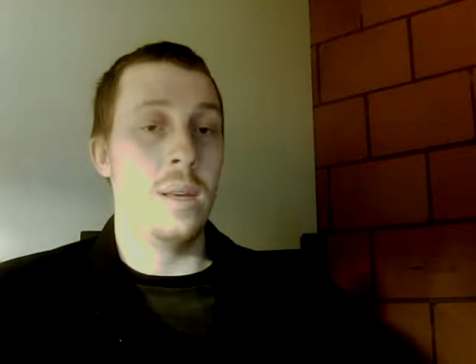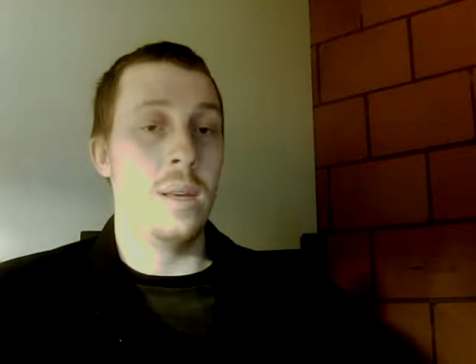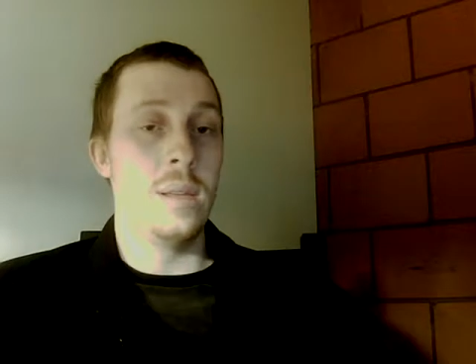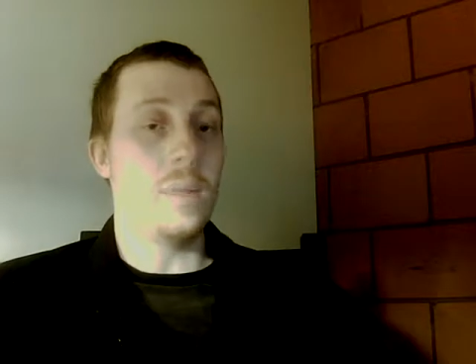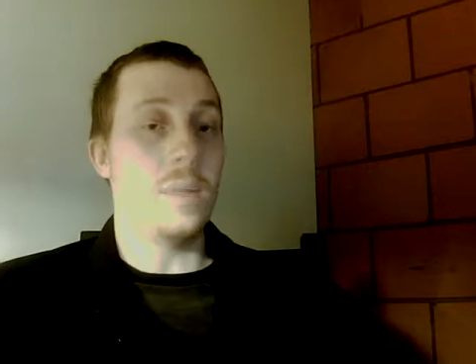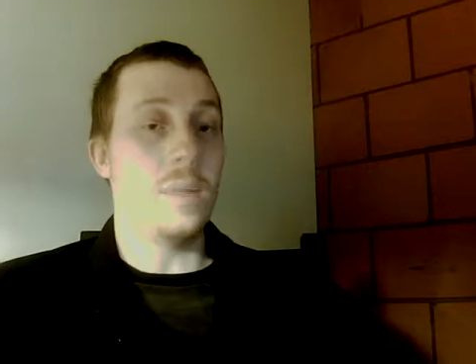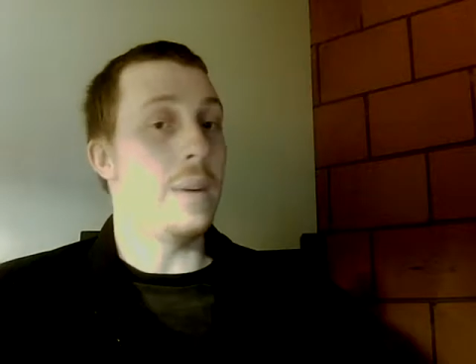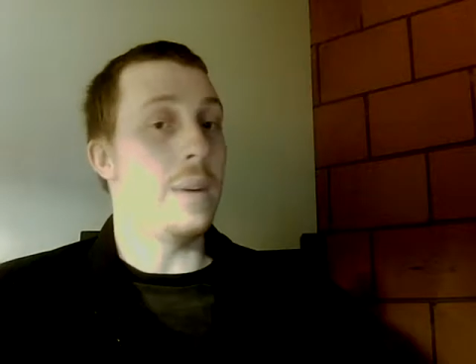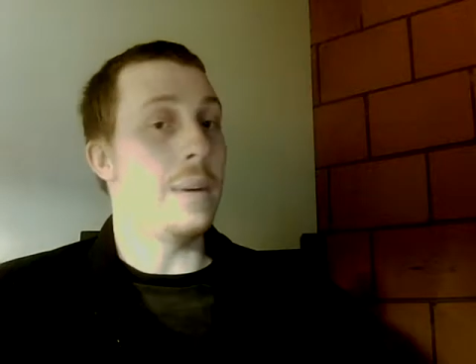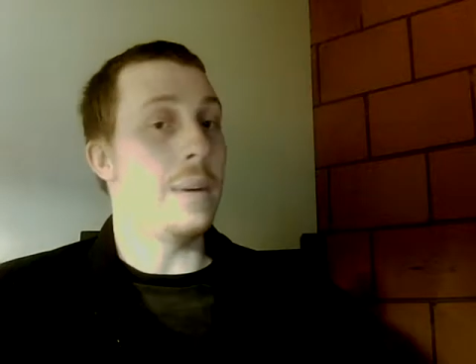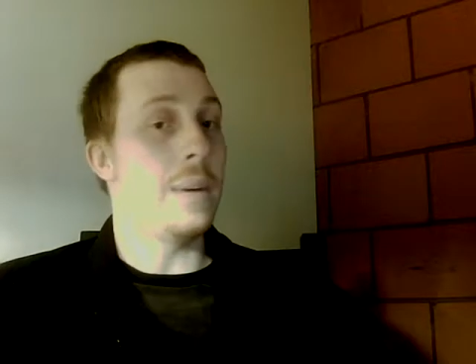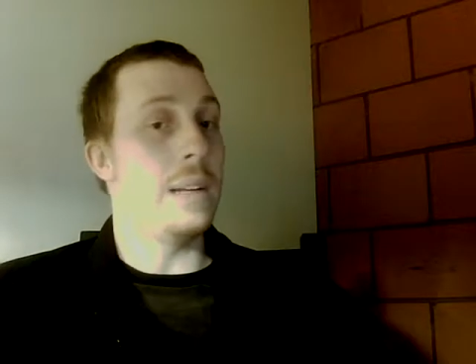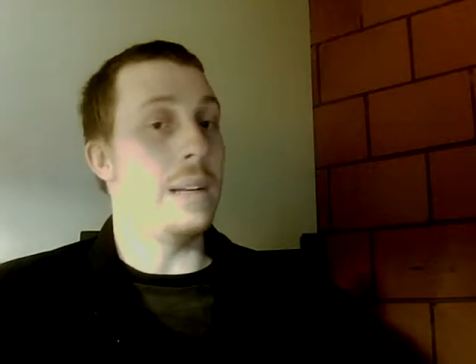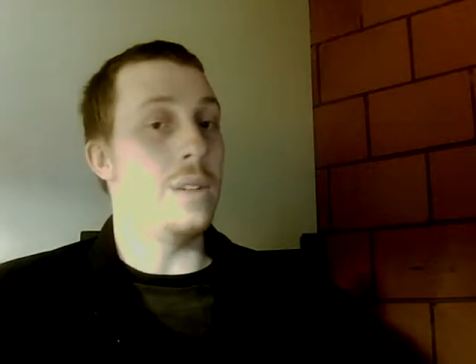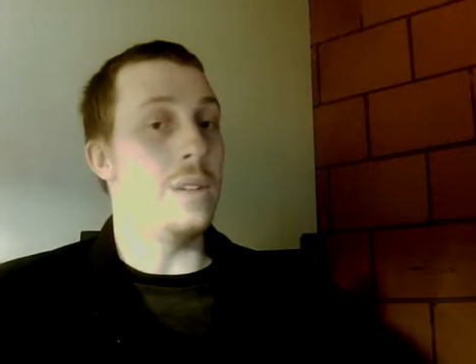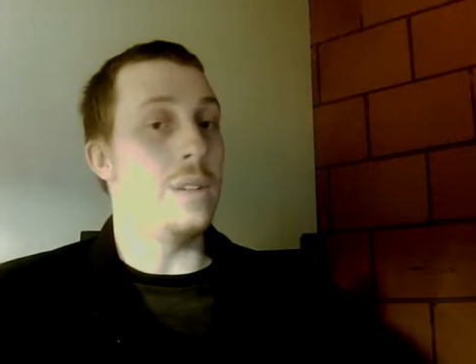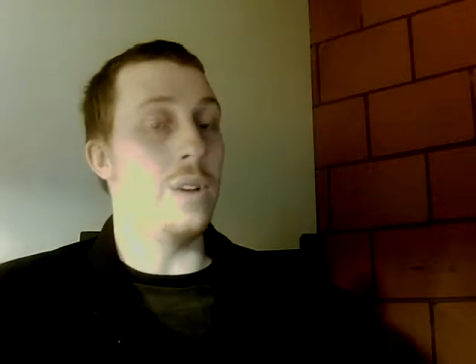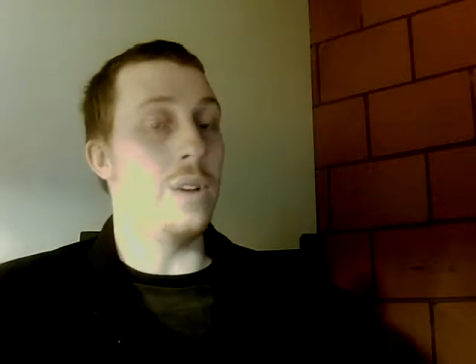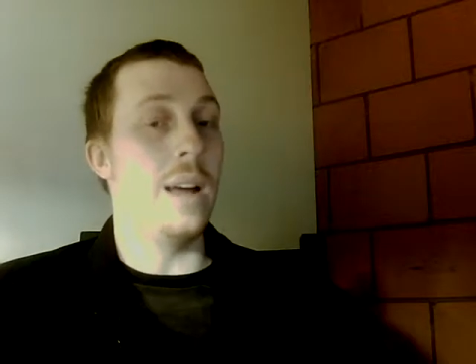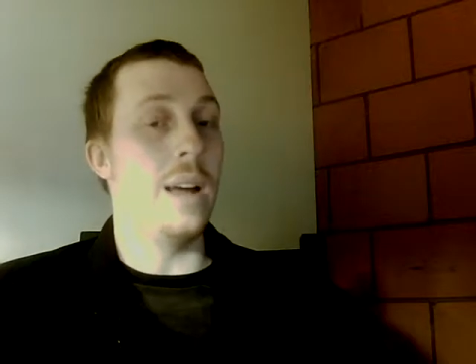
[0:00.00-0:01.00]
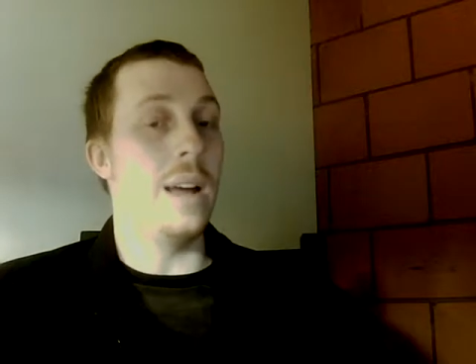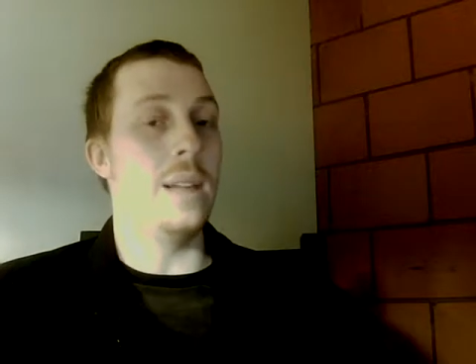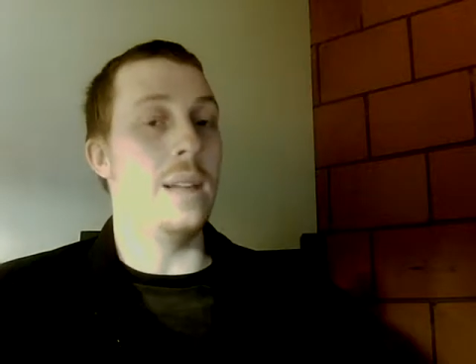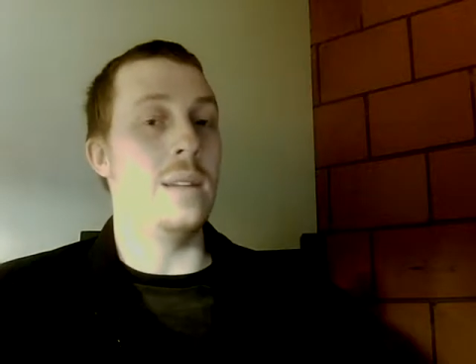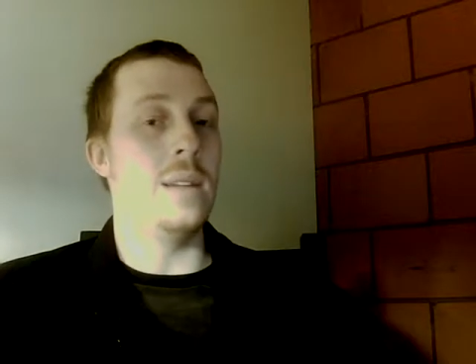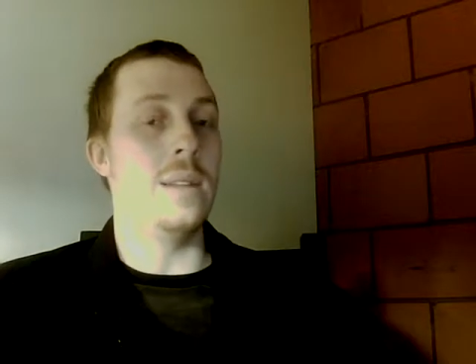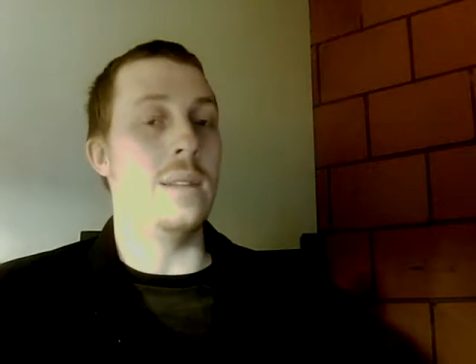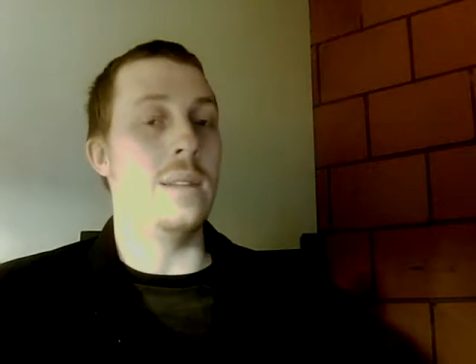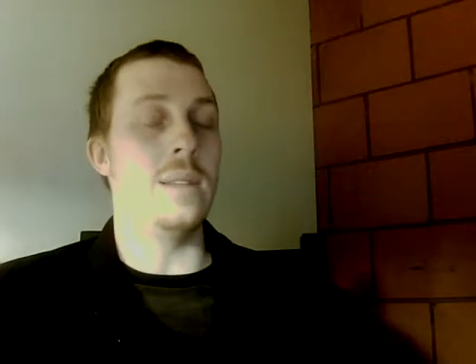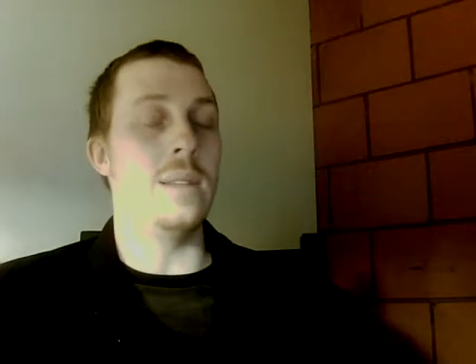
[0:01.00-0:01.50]
Something about Easter
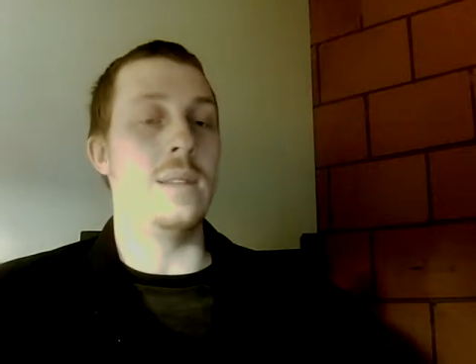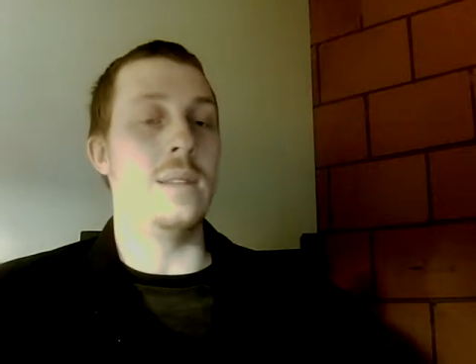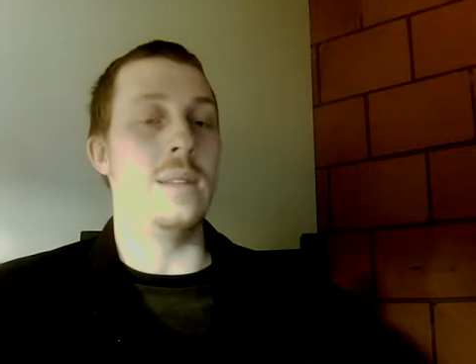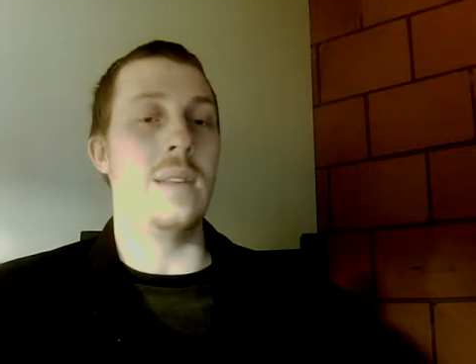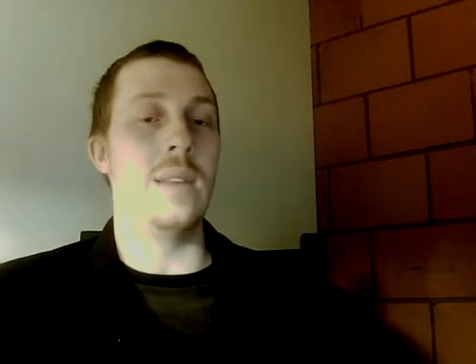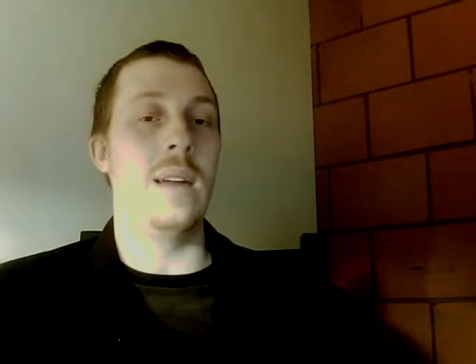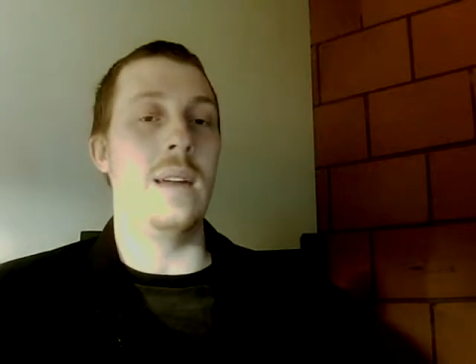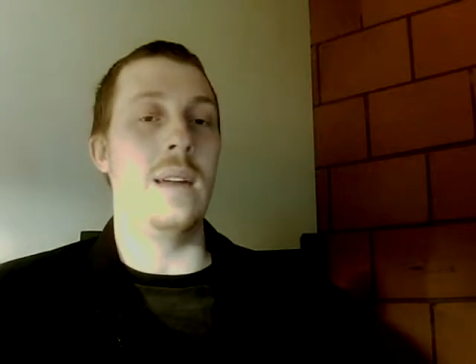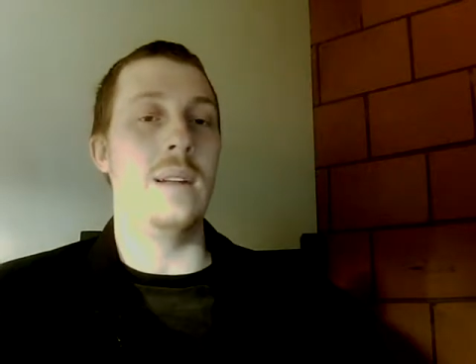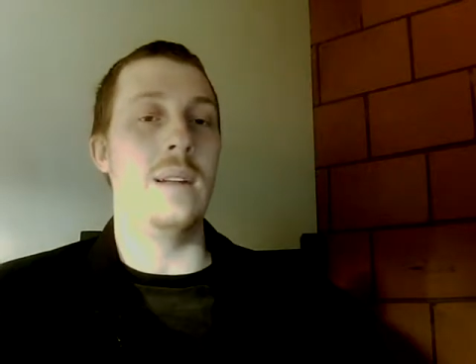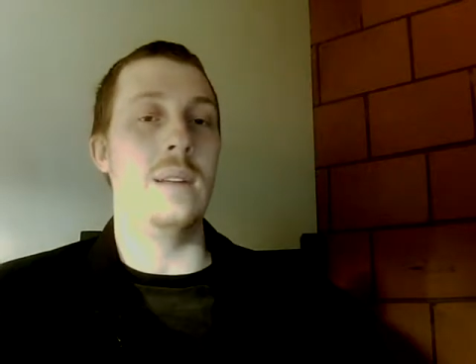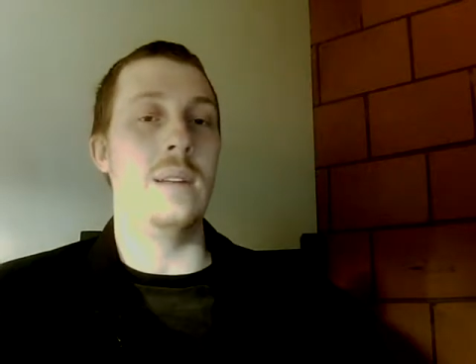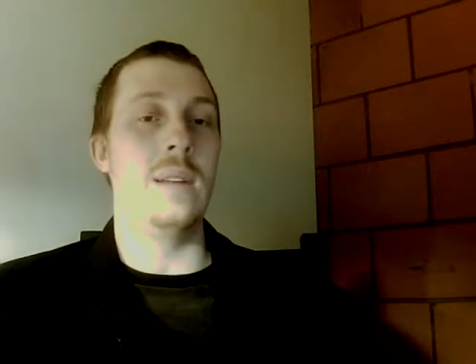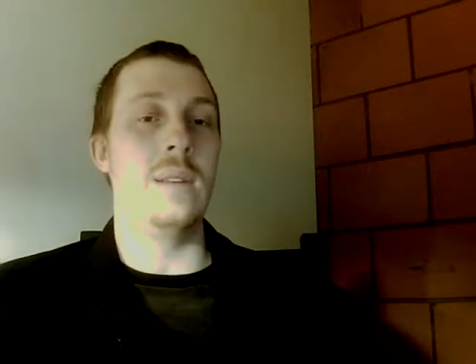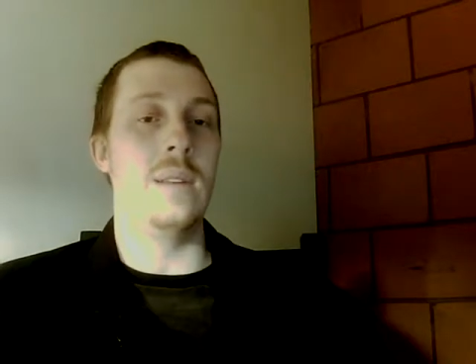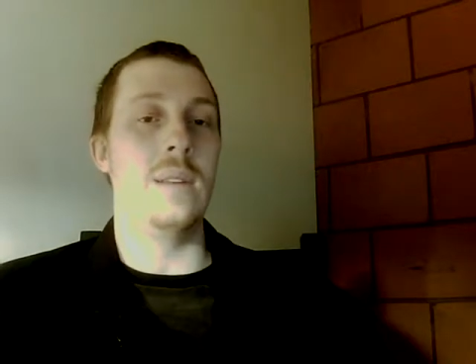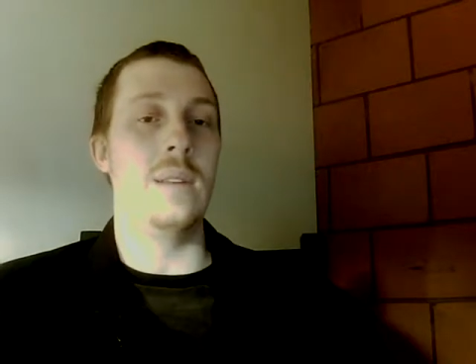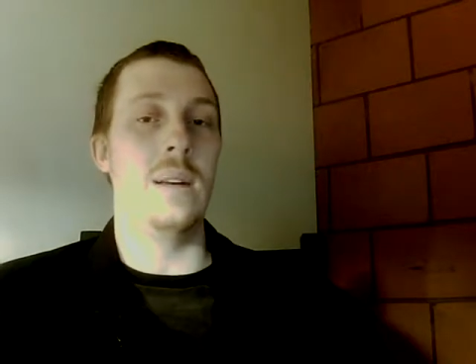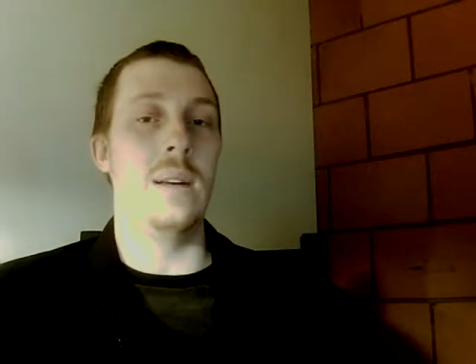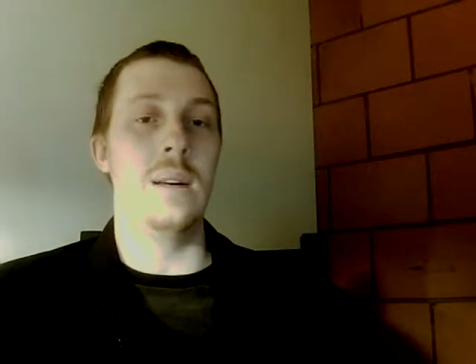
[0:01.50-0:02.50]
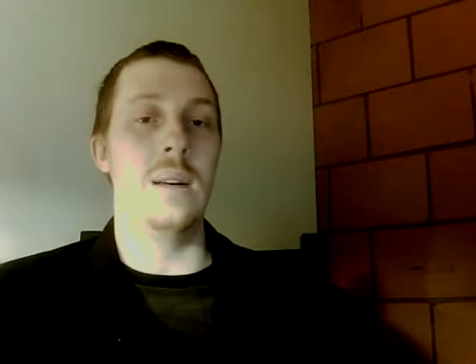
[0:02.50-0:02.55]
Island is that it is